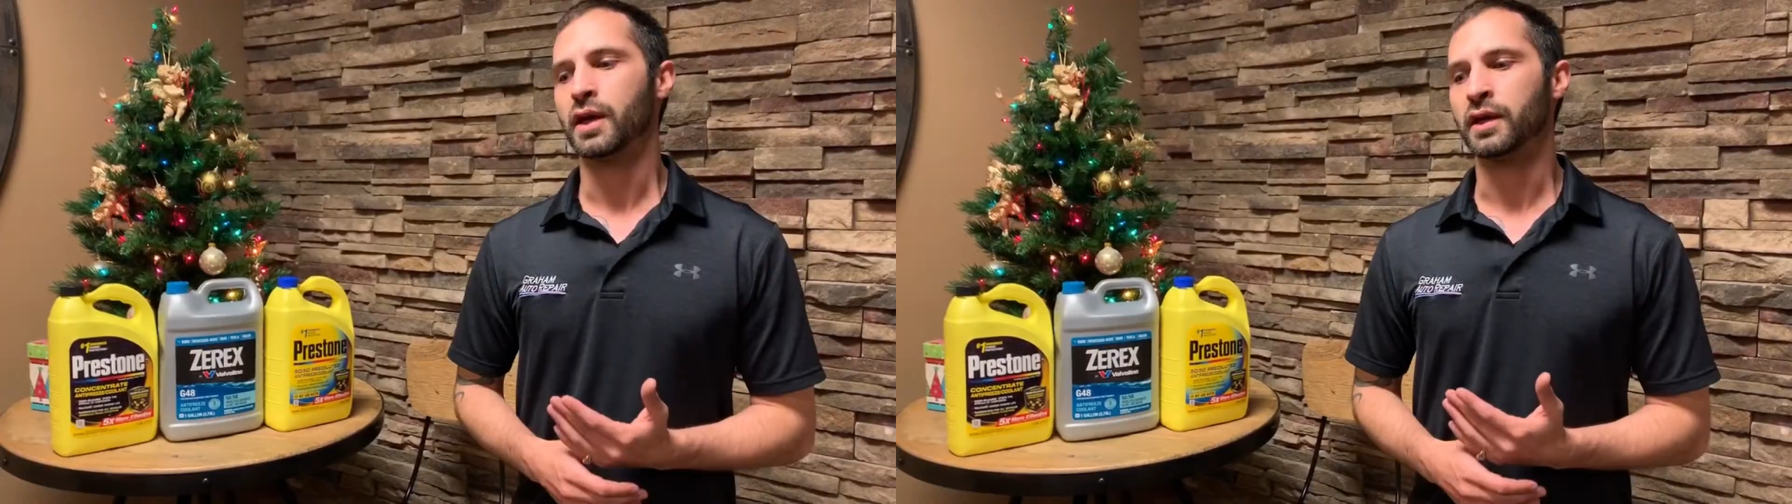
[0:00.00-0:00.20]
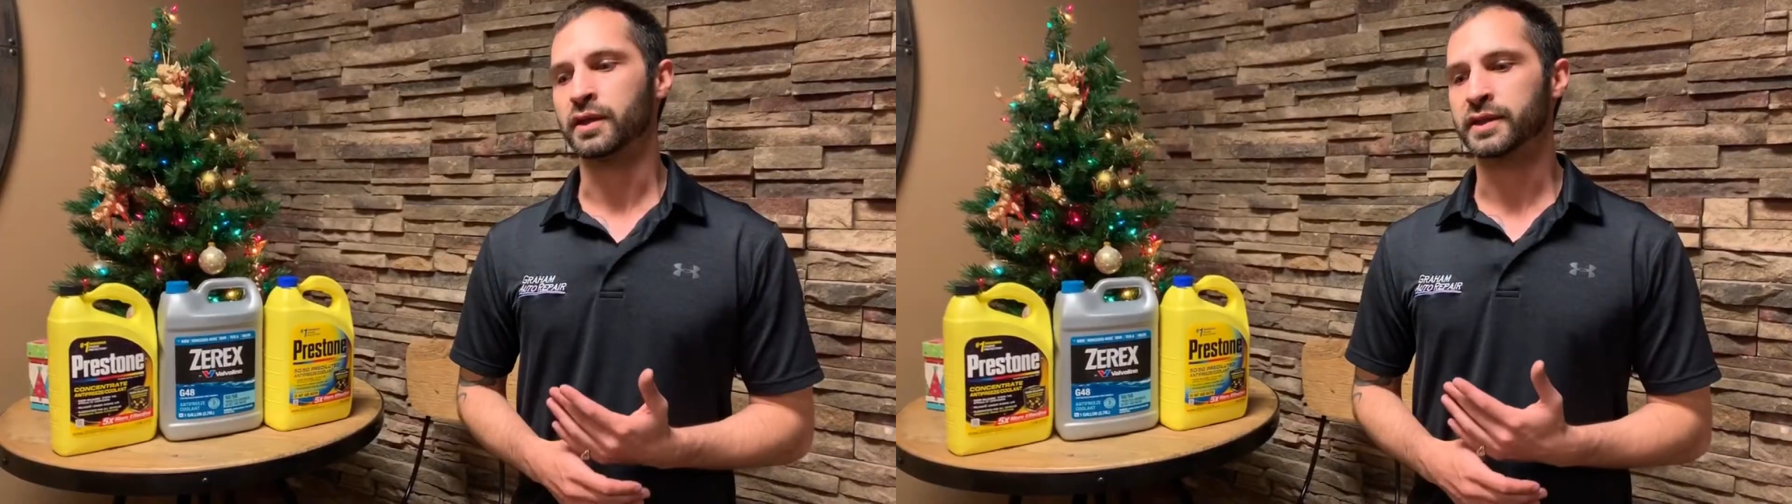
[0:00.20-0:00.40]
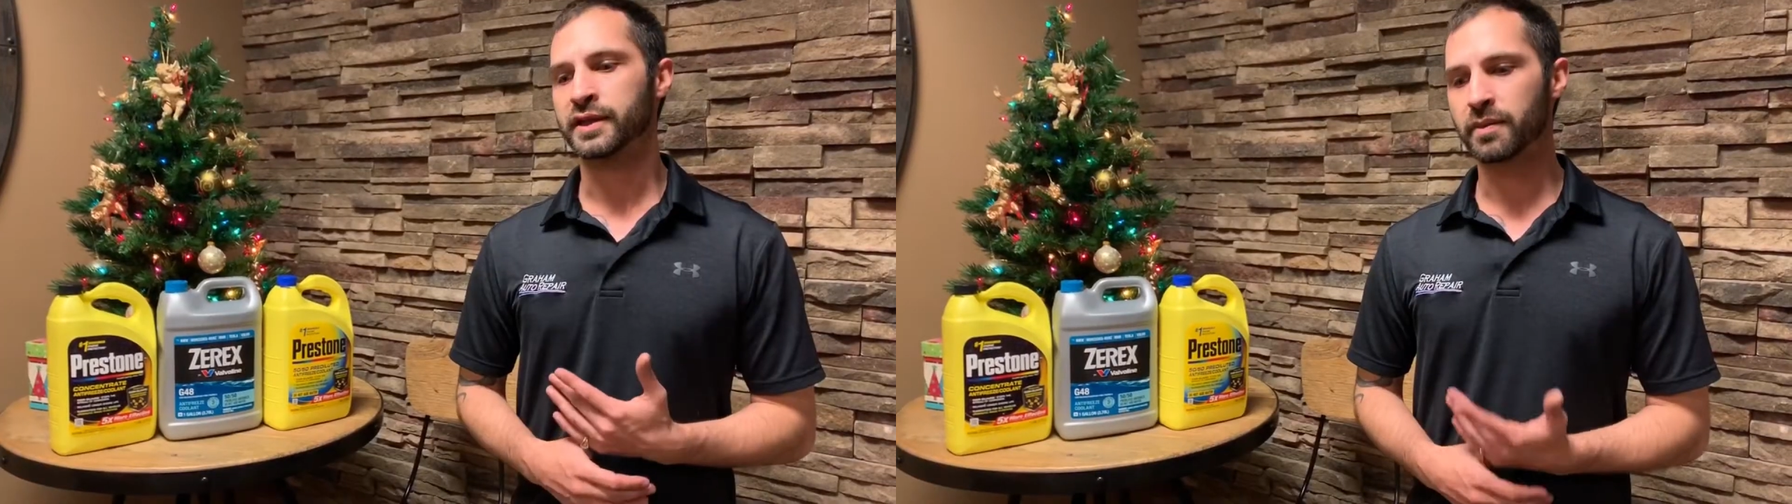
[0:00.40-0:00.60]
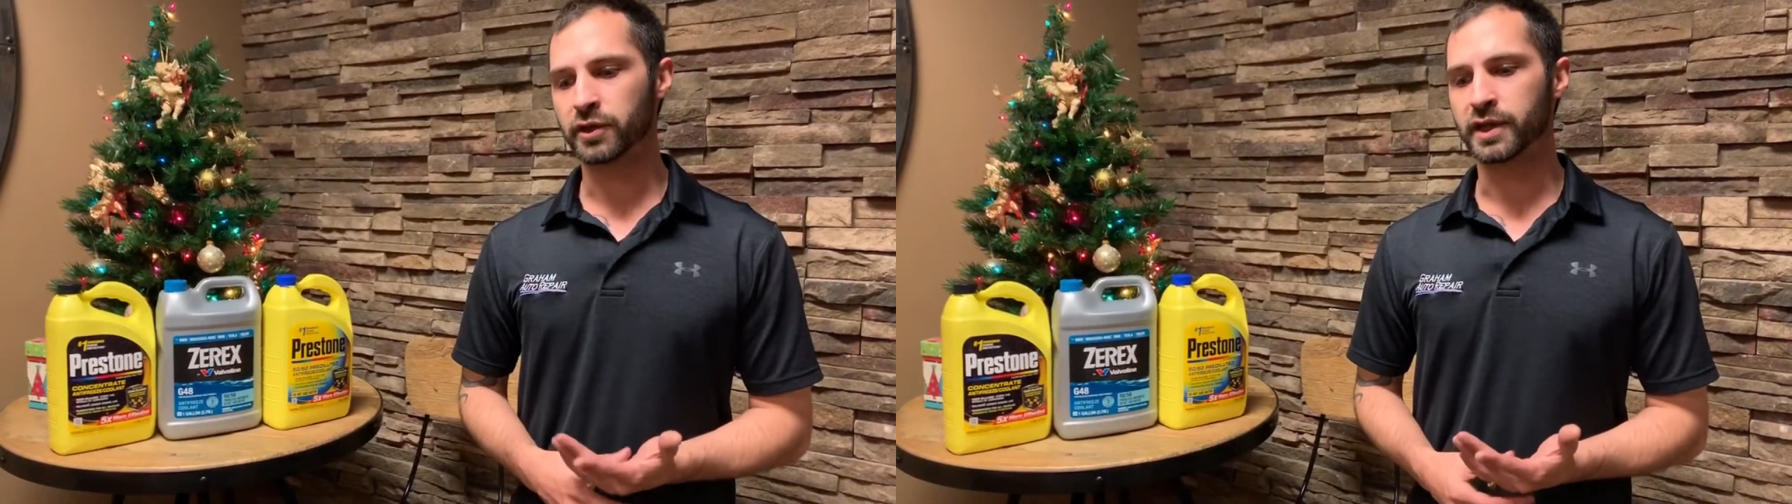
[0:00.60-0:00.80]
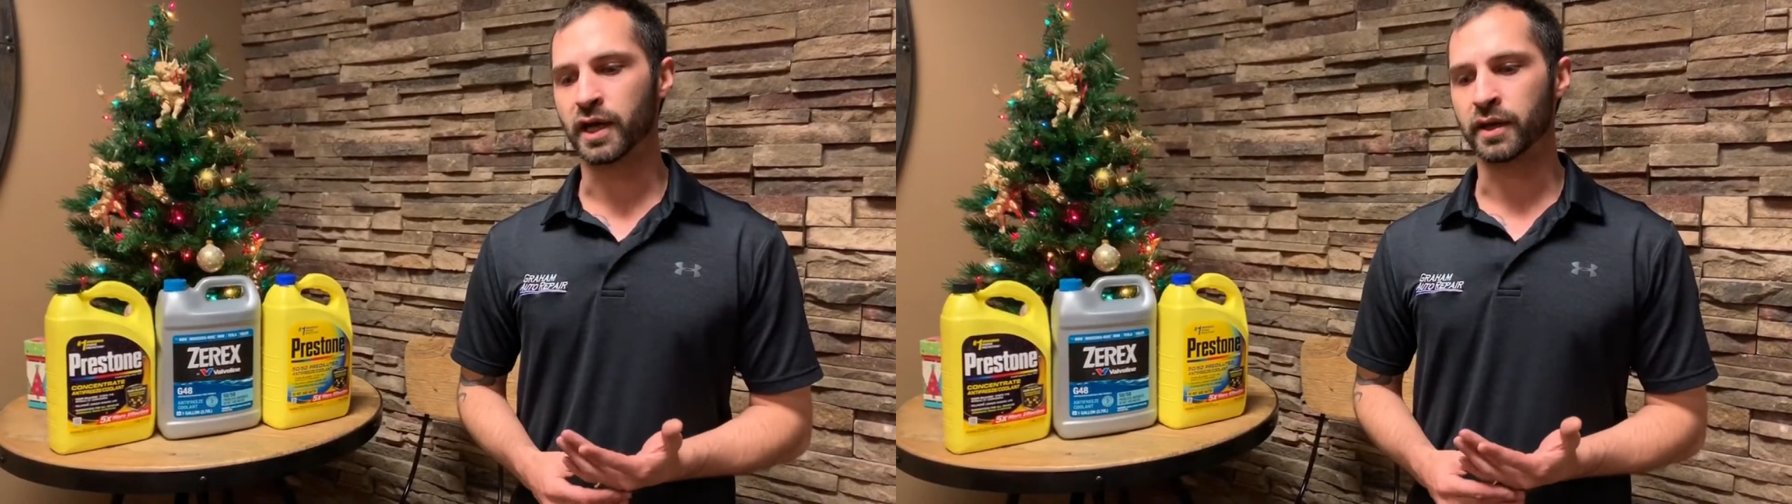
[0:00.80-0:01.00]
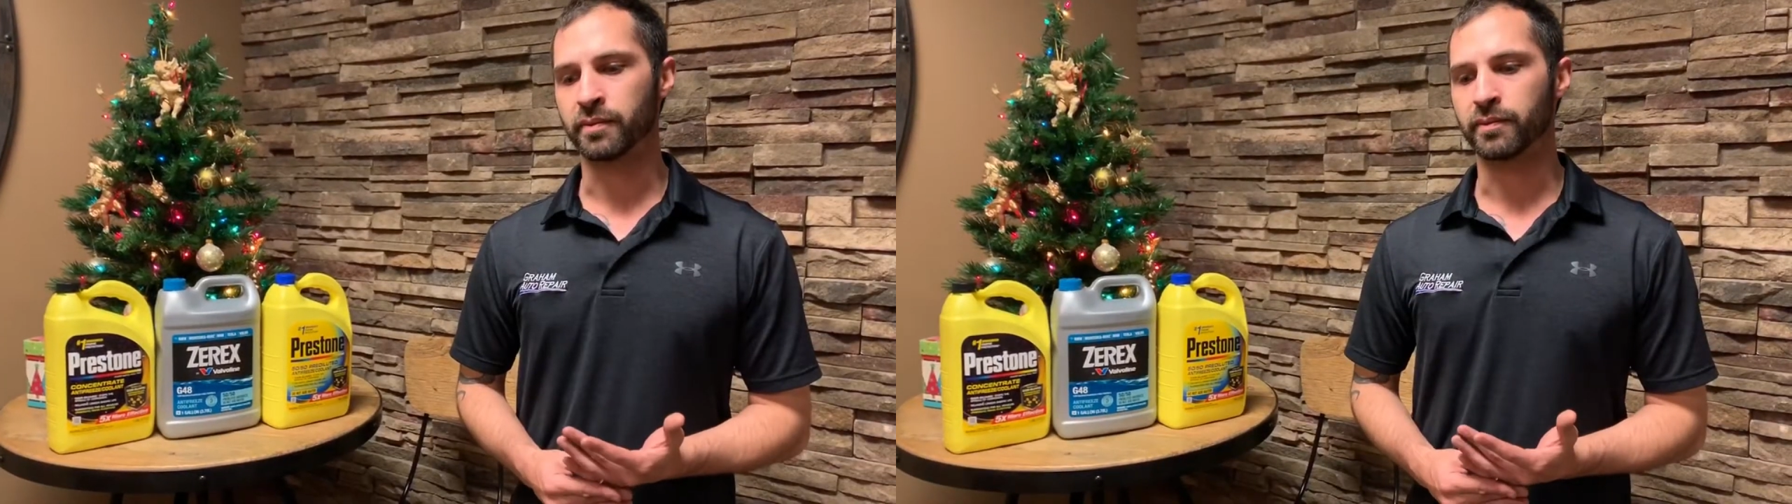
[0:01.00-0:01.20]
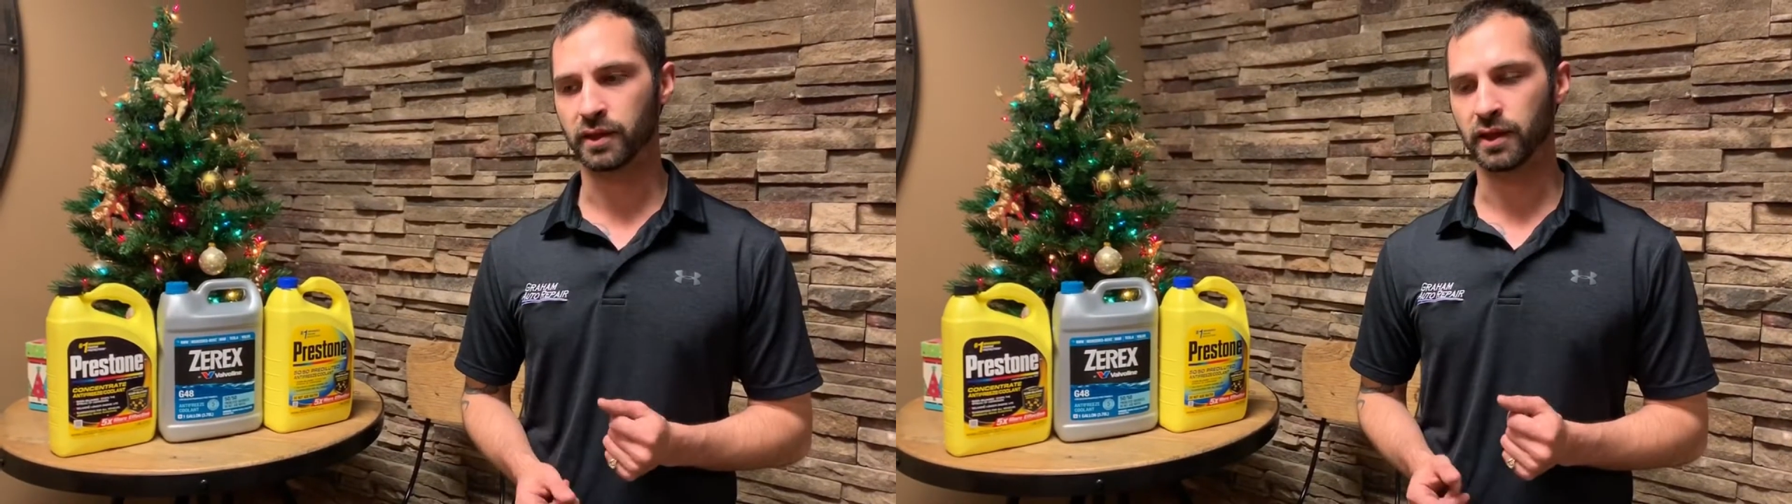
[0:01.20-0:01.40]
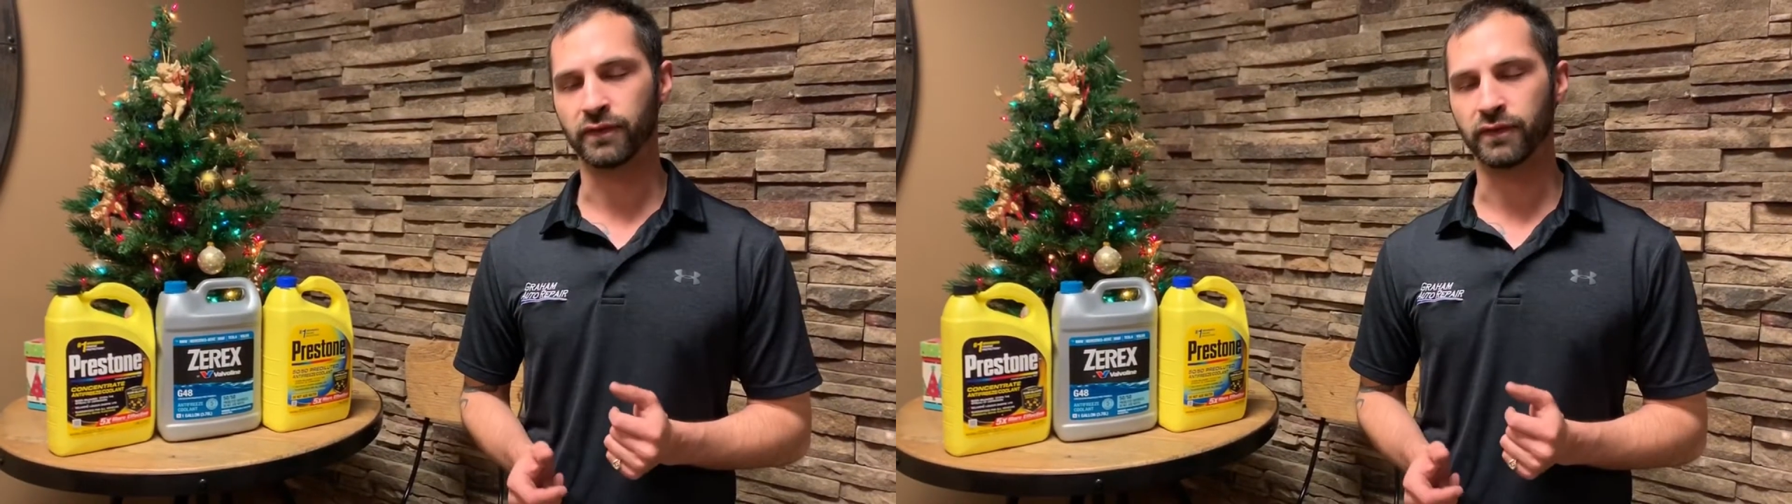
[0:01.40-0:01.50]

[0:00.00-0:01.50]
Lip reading: In the summertime,